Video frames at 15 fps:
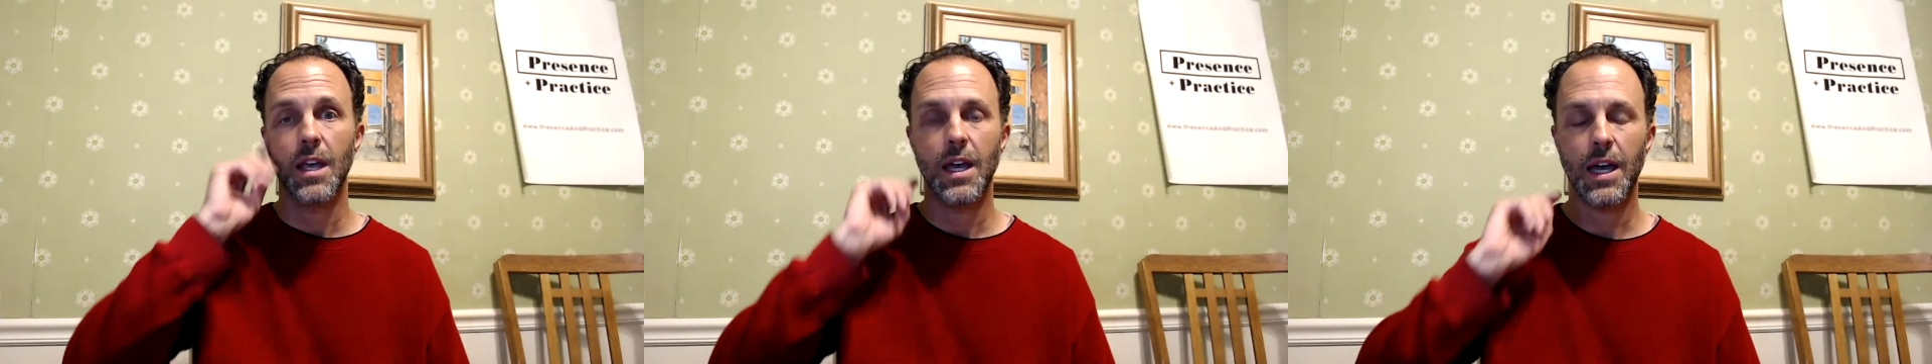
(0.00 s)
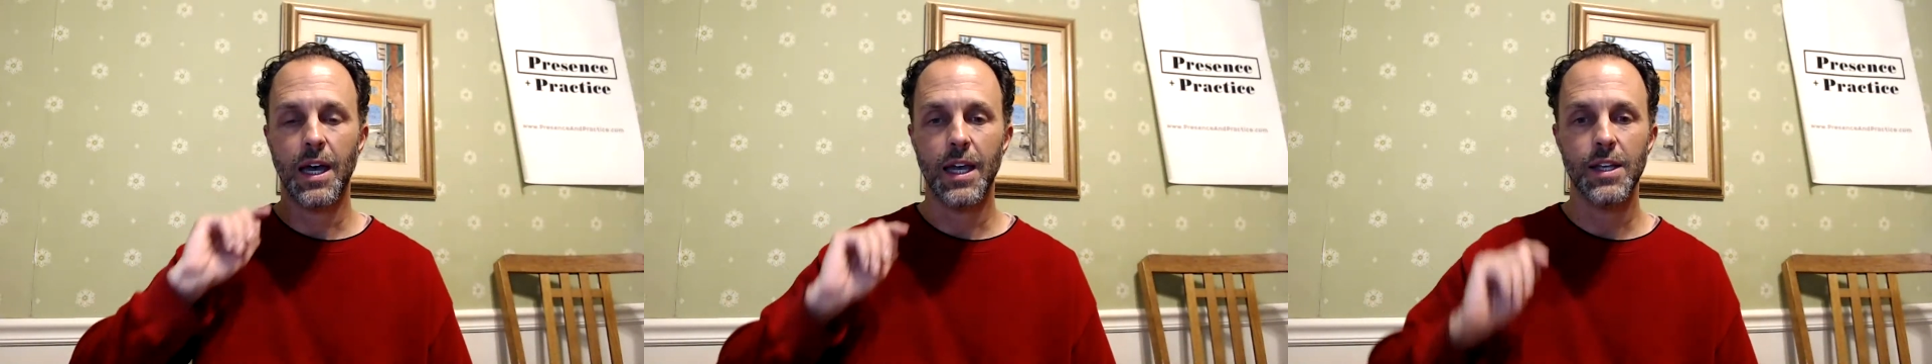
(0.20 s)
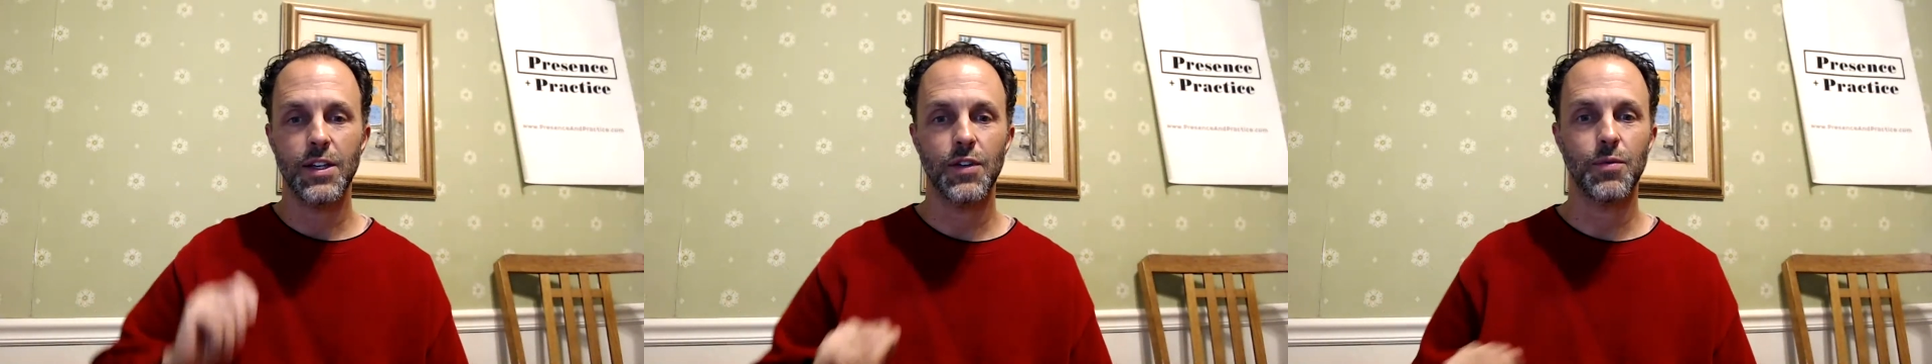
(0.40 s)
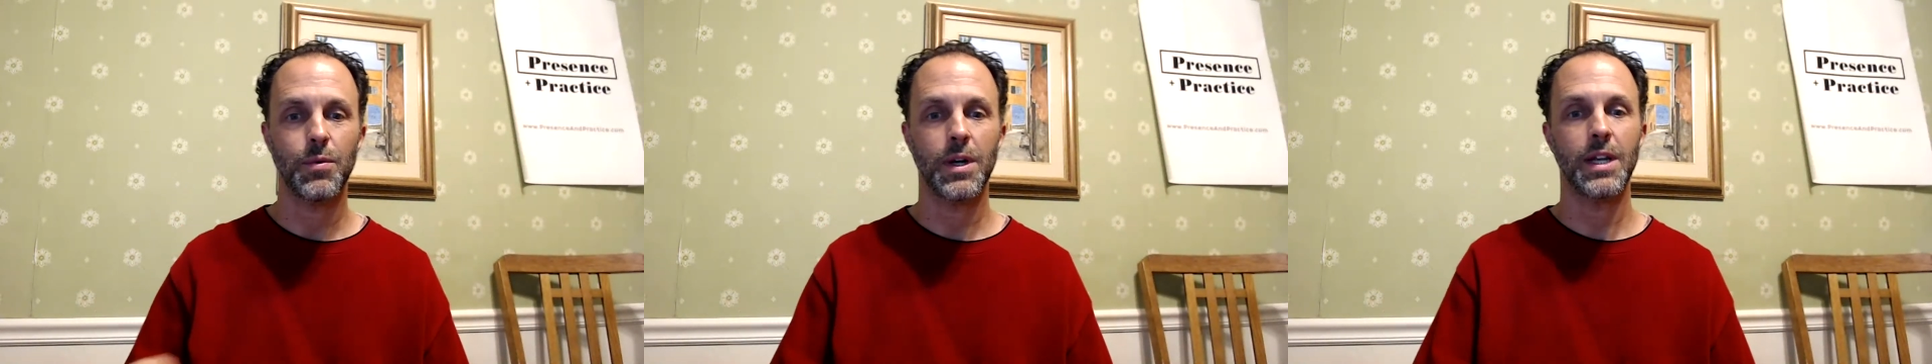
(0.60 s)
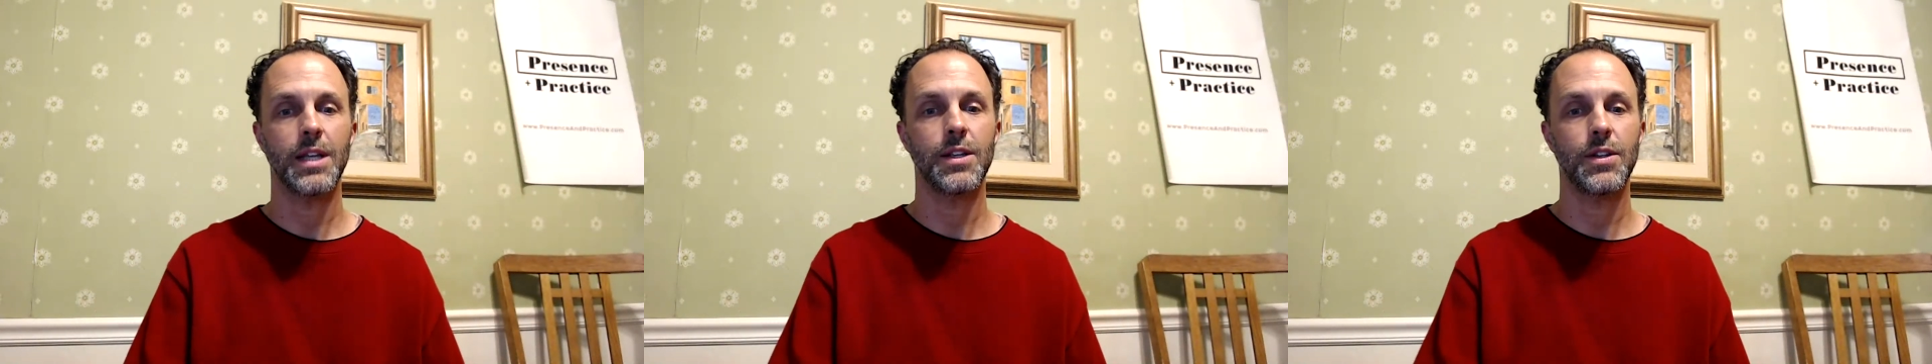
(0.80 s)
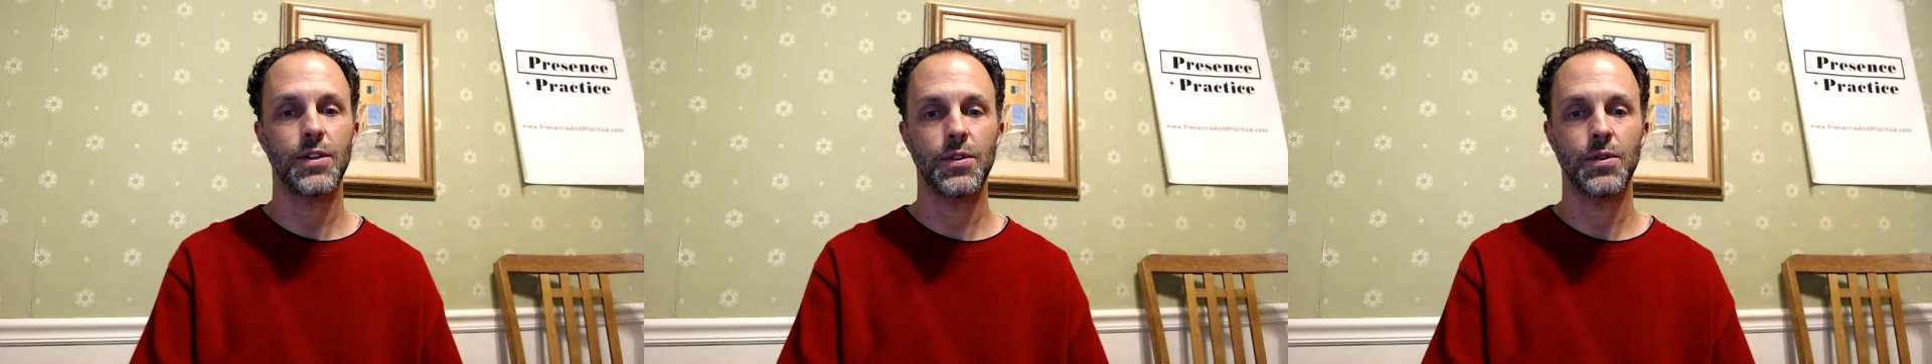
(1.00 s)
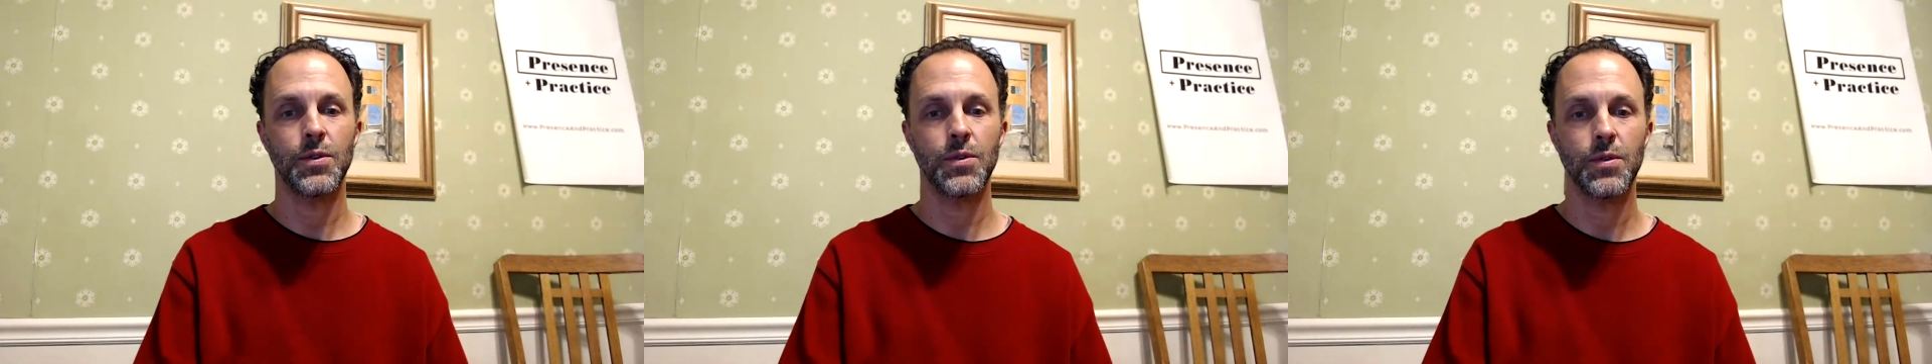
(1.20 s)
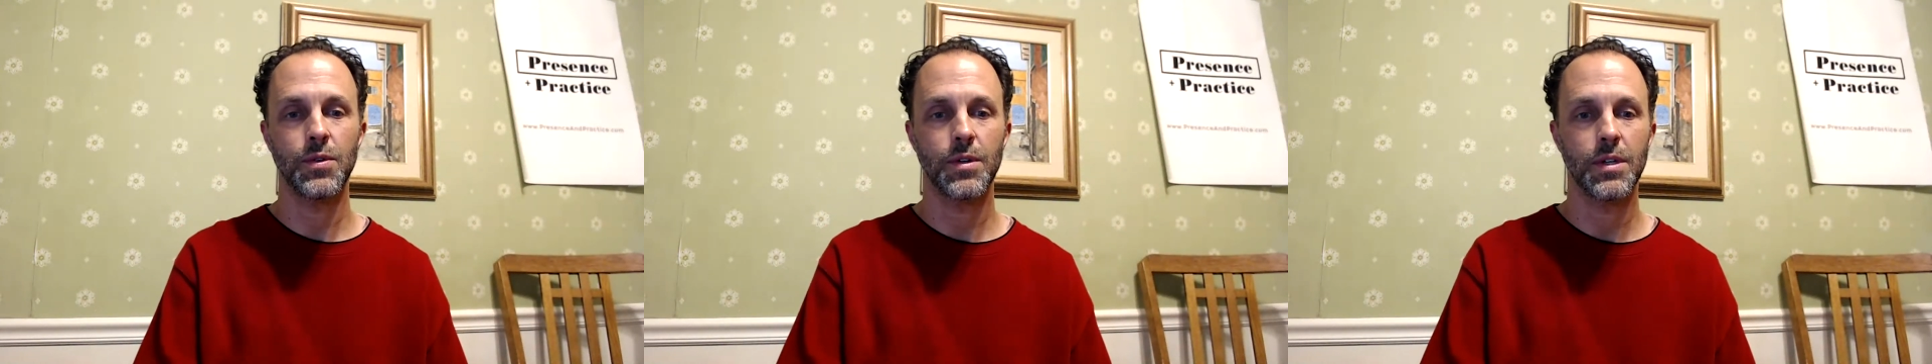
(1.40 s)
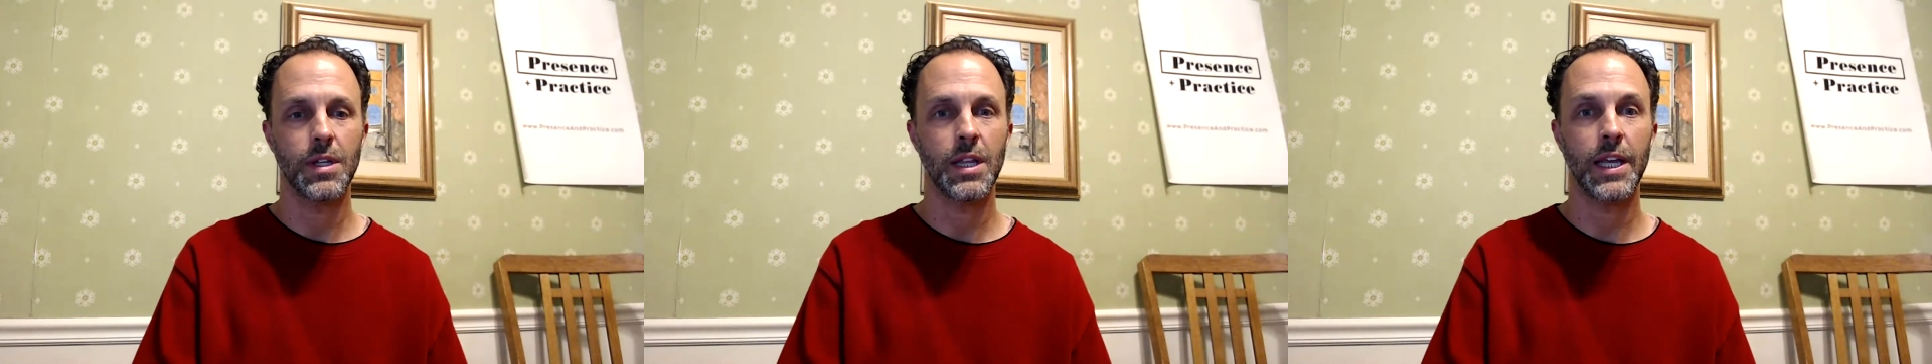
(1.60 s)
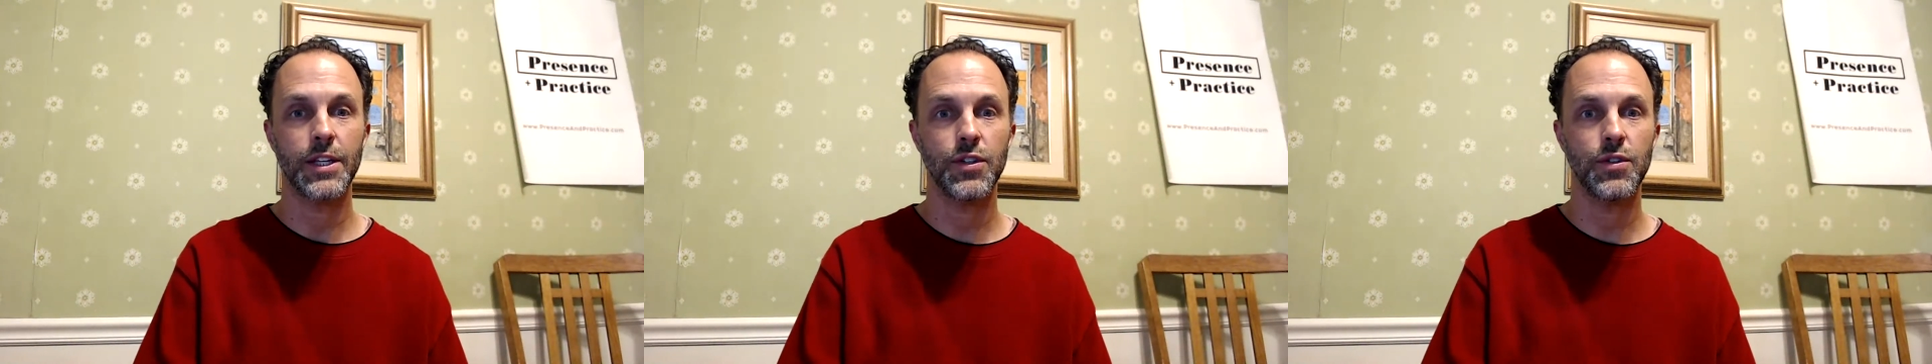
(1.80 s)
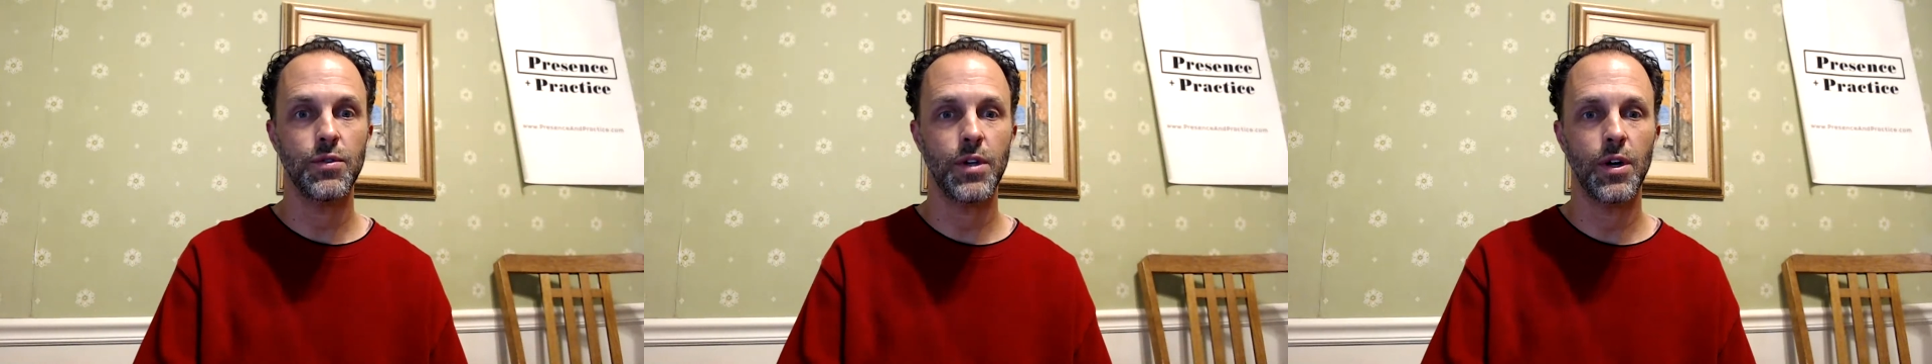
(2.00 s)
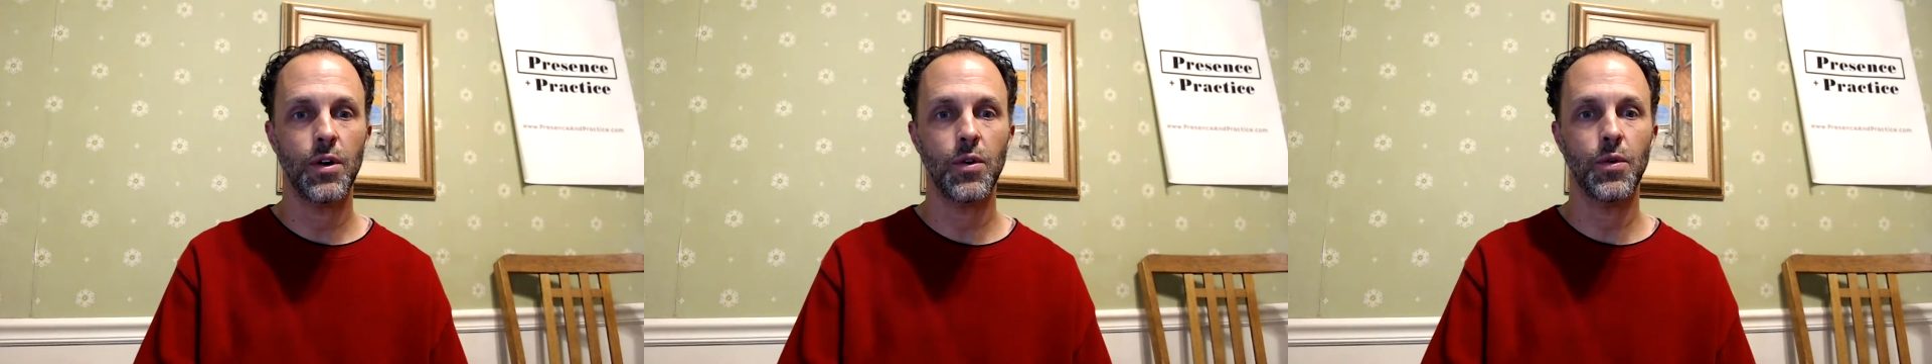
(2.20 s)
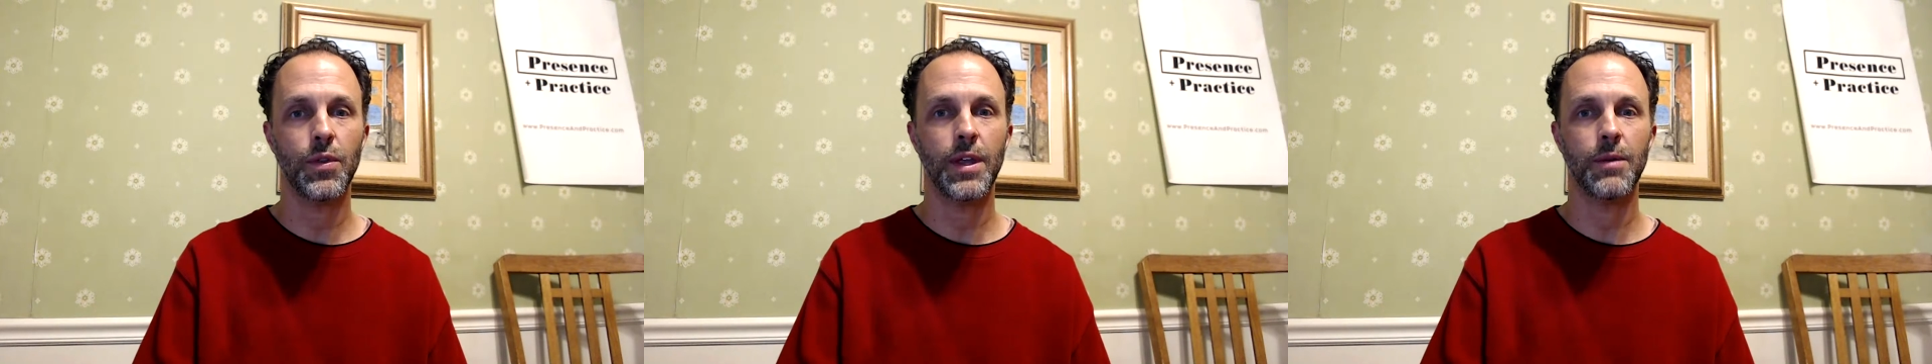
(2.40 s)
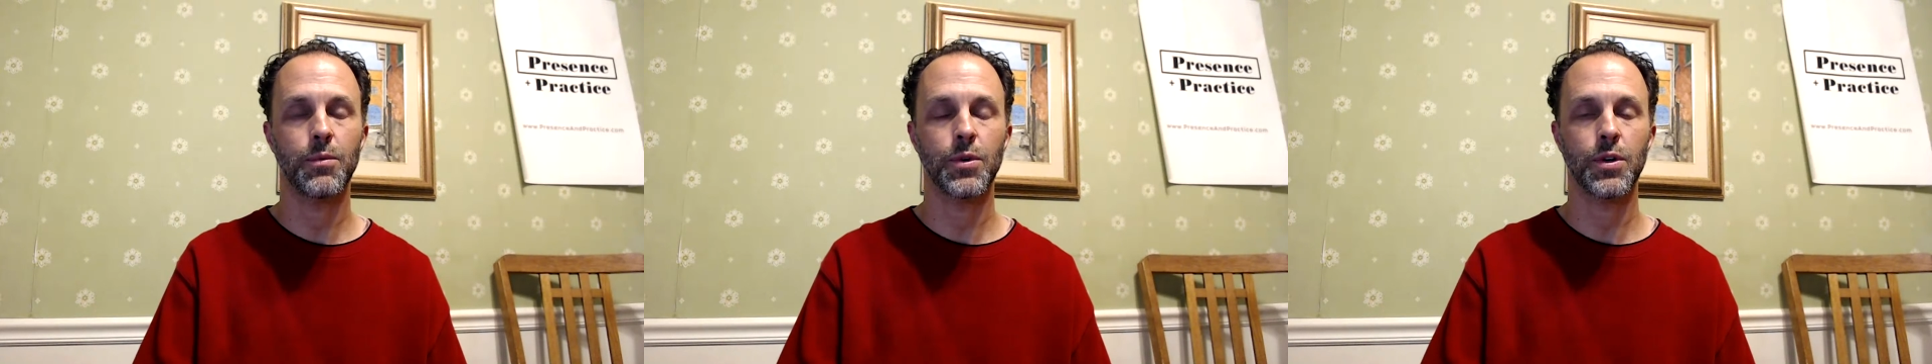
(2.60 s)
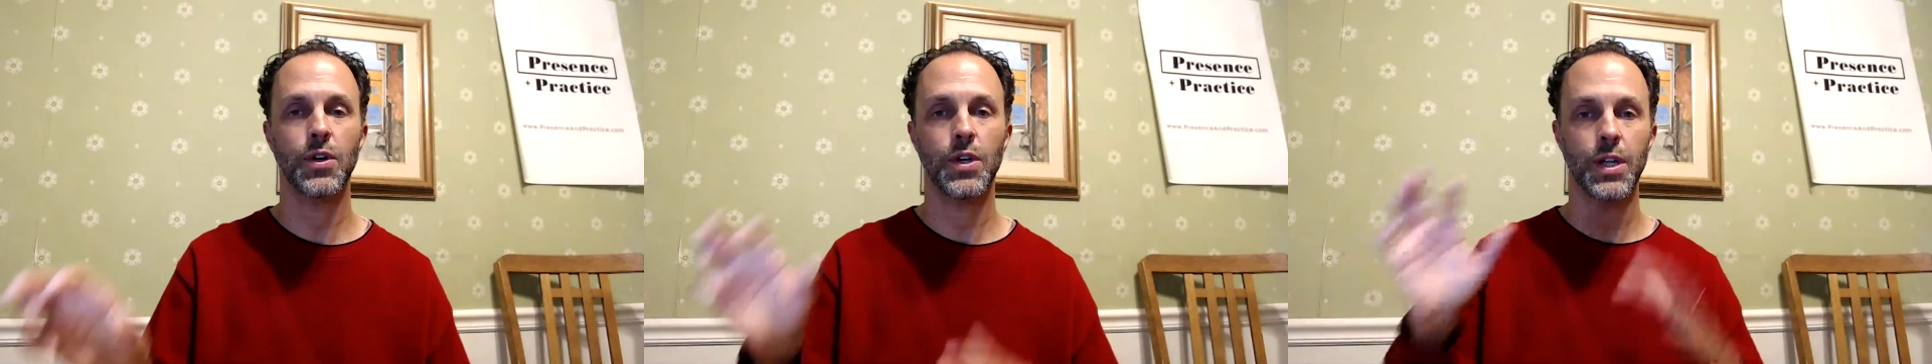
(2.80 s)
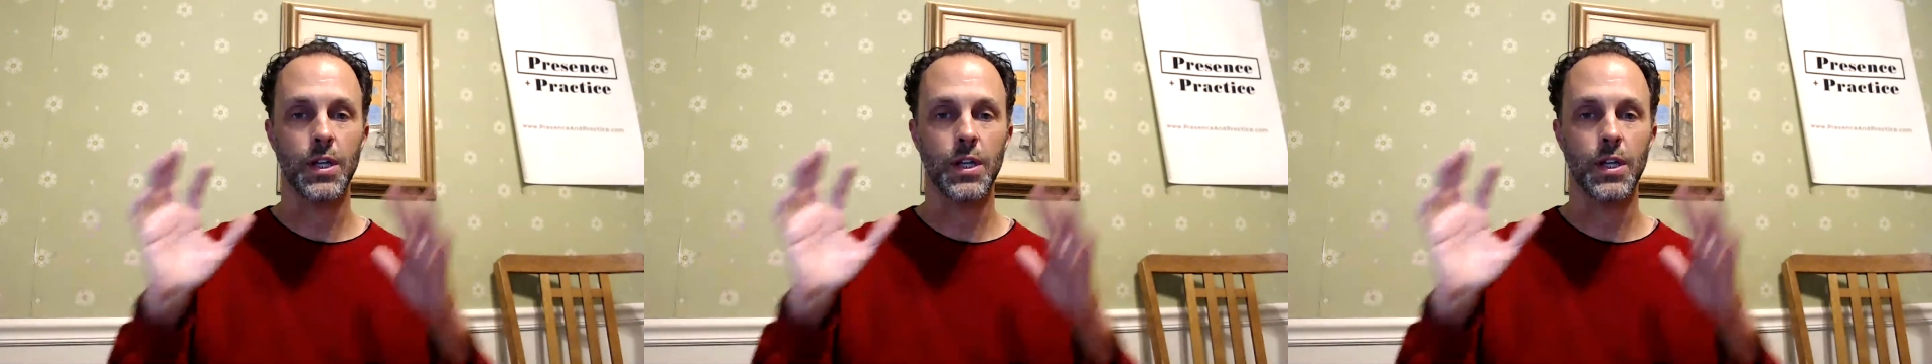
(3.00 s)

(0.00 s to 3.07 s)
I just wanted to let you know that we're